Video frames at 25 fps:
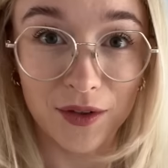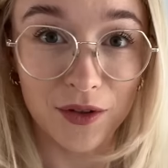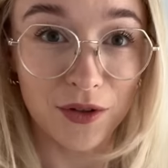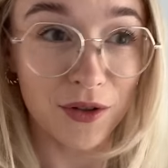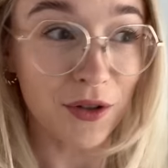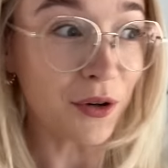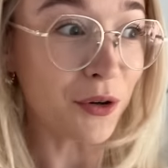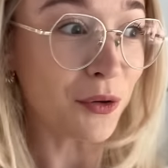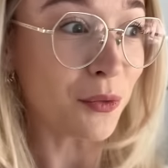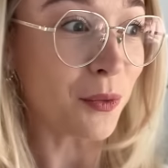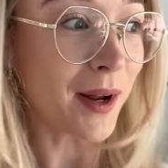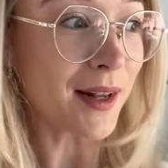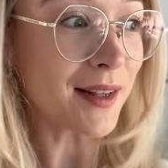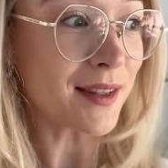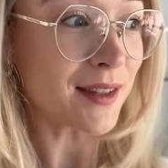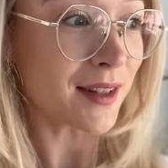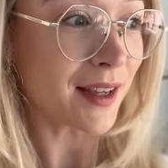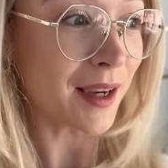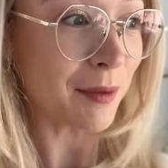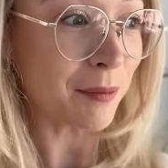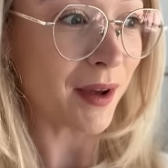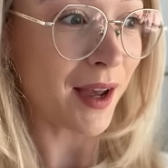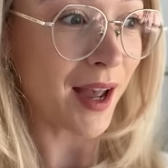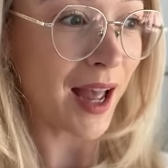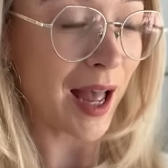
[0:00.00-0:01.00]
So once
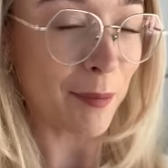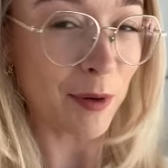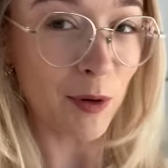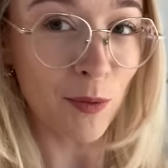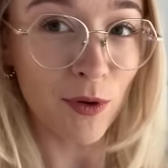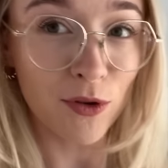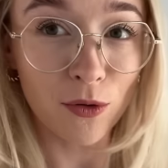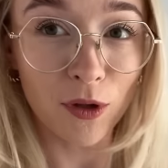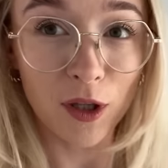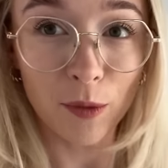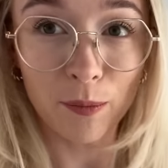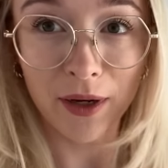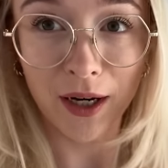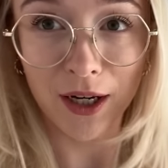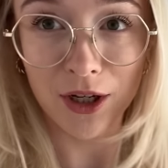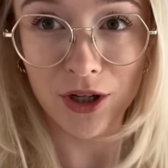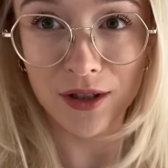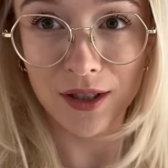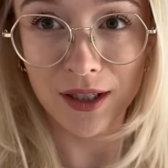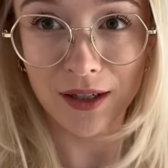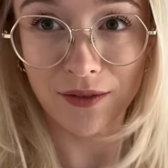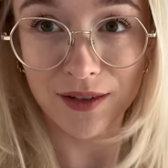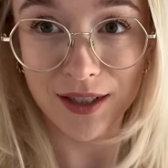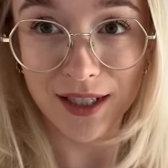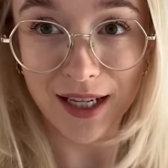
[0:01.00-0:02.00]
I'm happy with all the
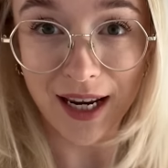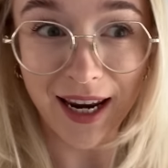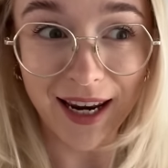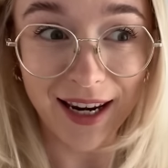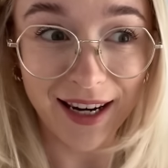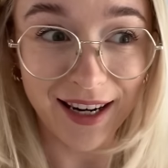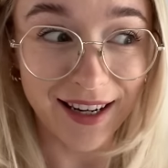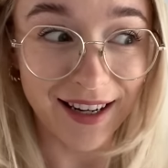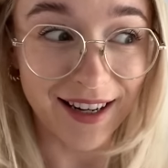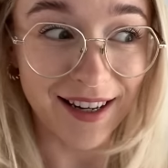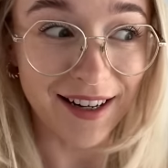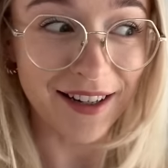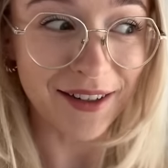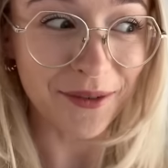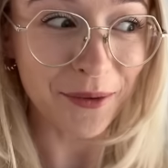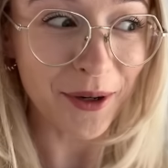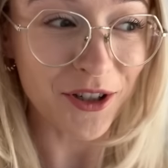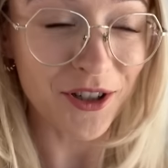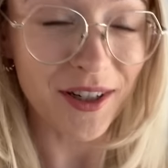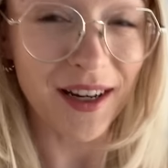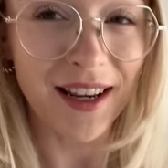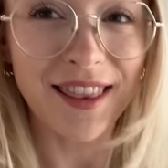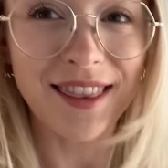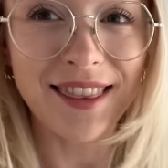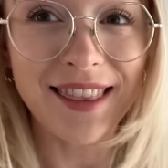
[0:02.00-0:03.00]
pictures I've taken,
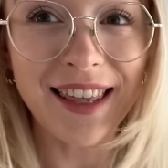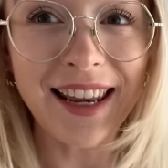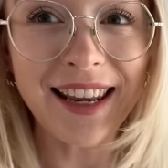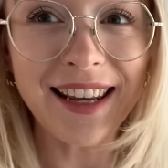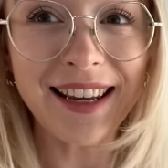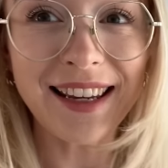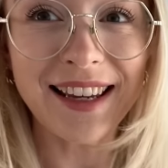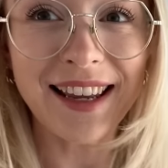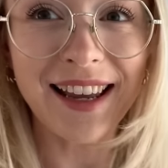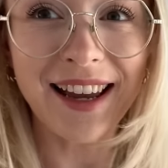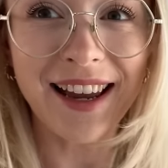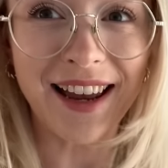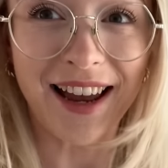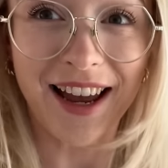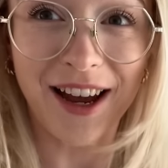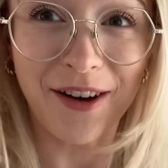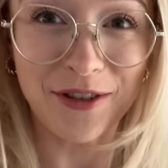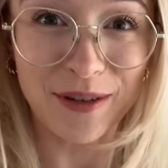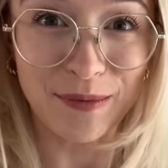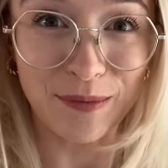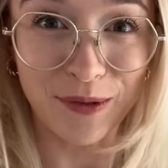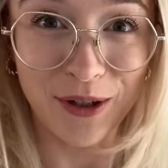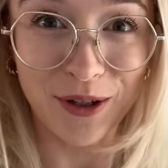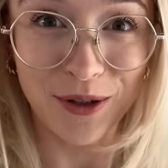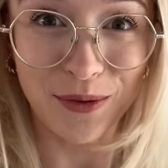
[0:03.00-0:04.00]
which I think I have
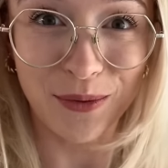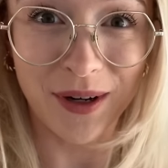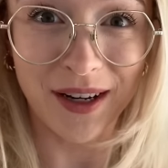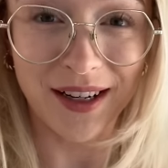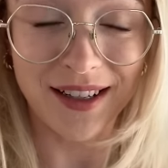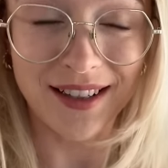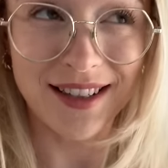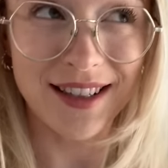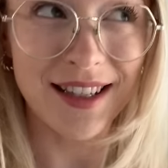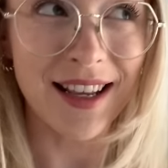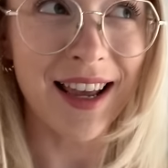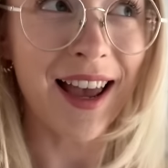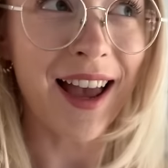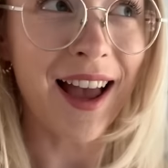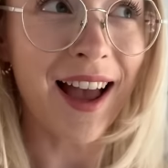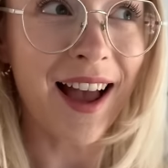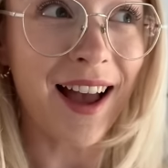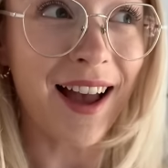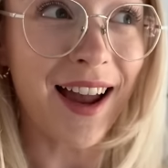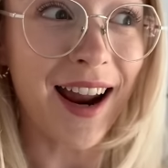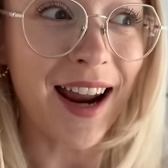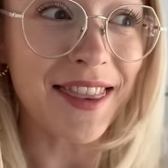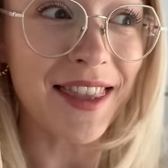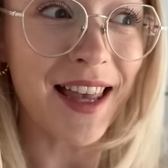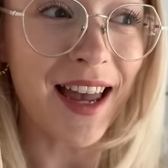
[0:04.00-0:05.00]
some good ones,
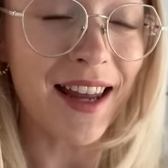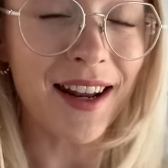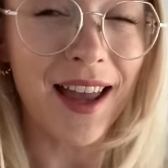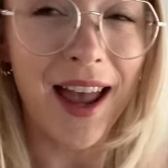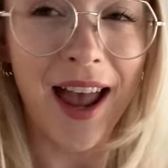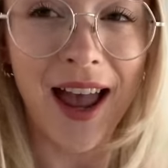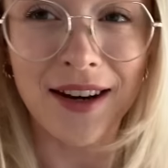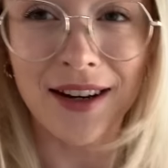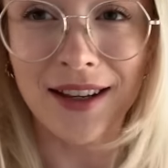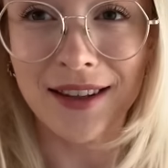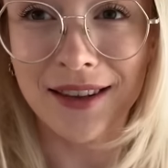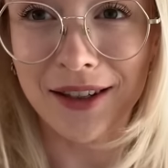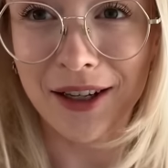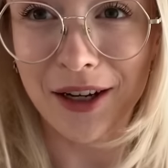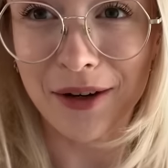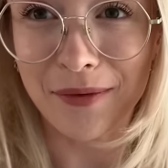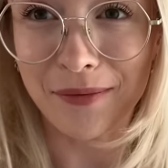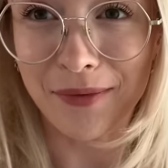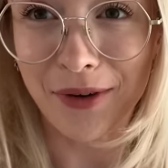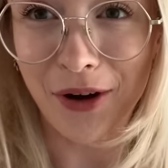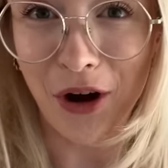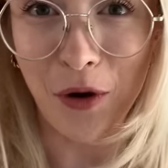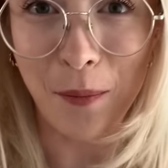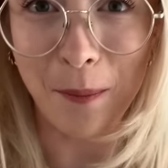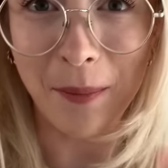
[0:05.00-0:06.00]
I then edit
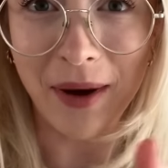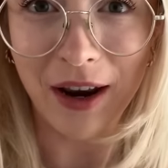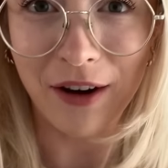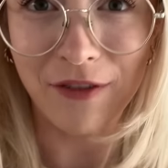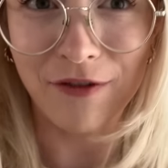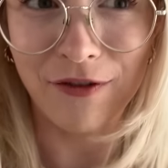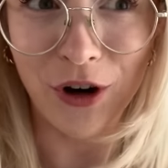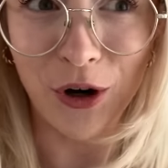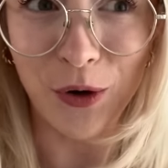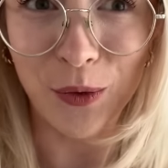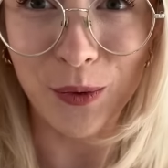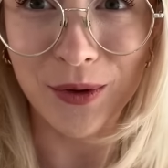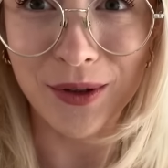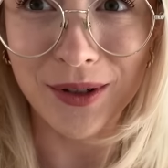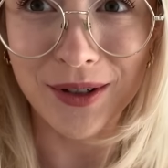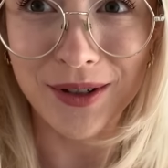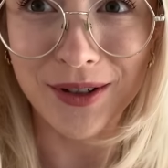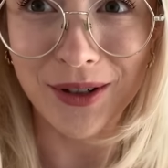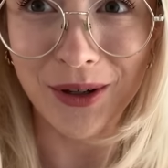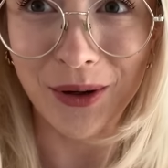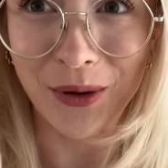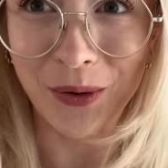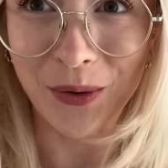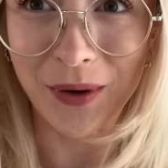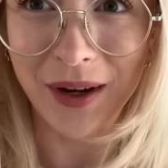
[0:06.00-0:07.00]
them on my phone.
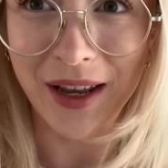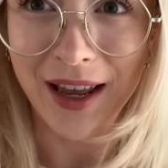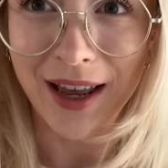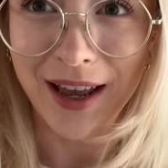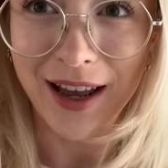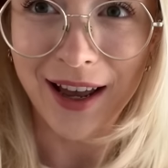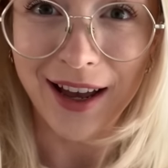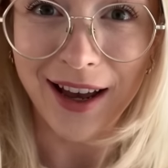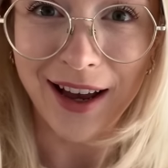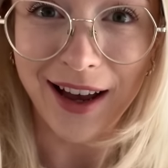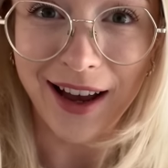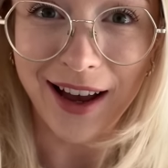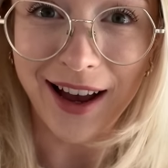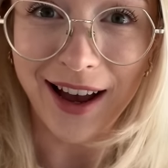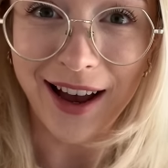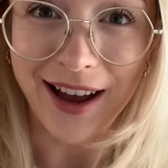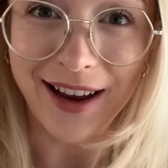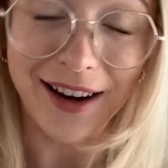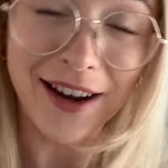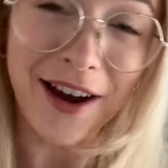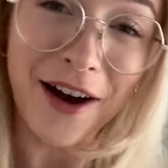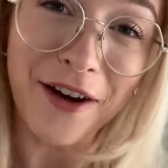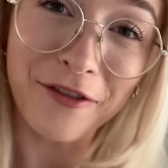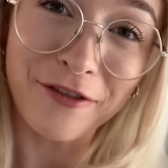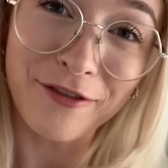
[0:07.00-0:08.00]
So I
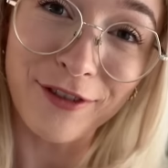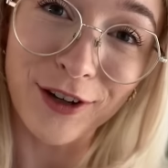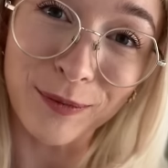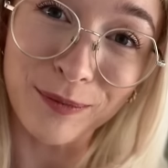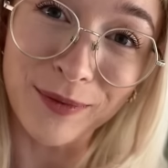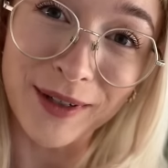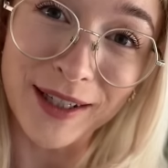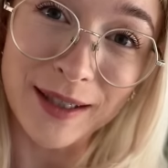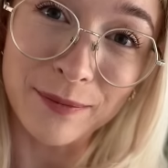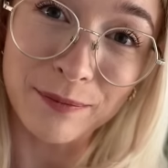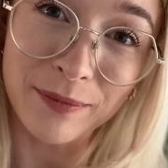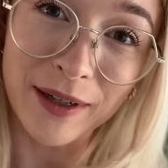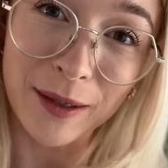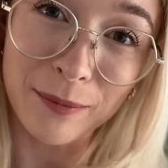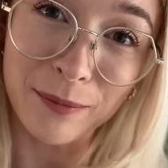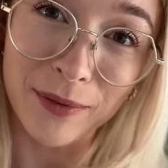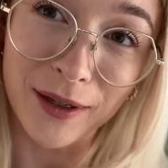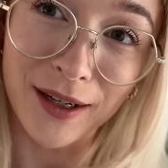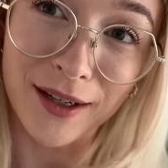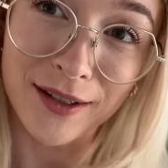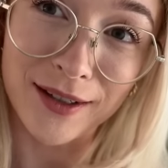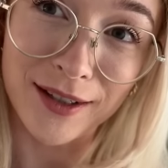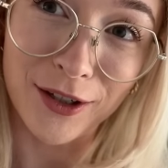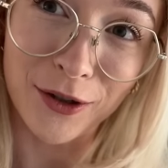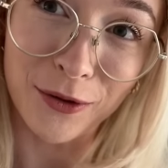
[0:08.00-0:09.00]
can't film this bit
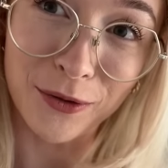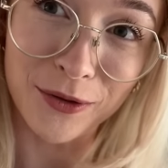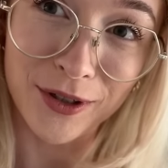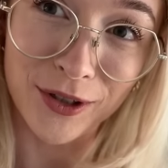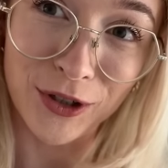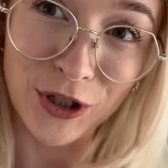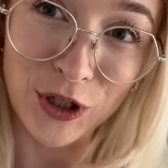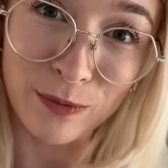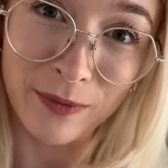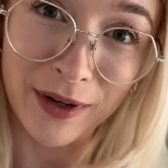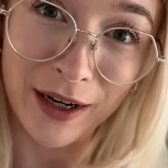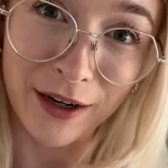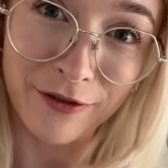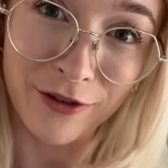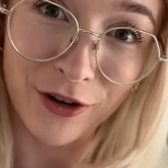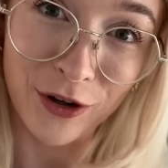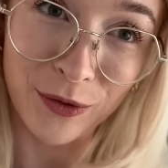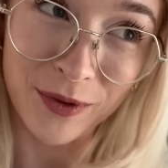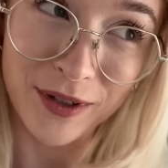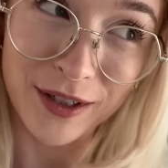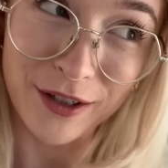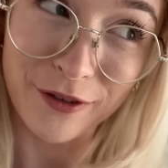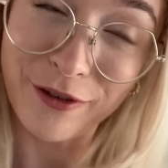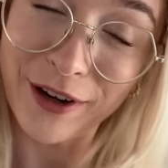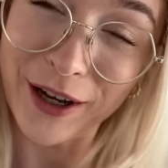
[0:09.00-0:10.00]
because I also use my
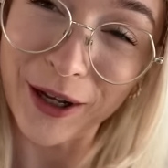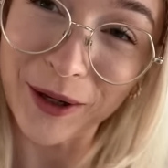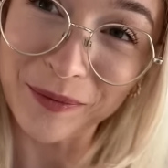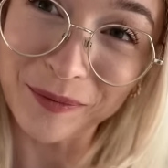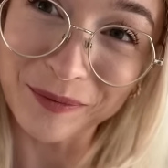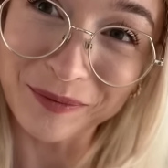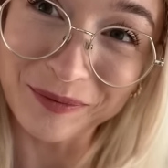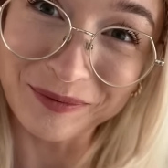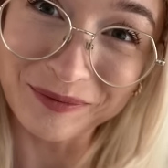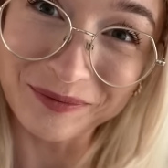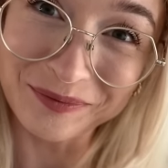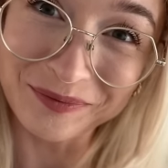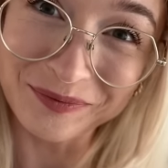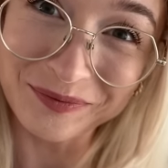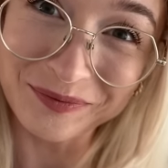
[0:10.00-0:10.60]
phone to film.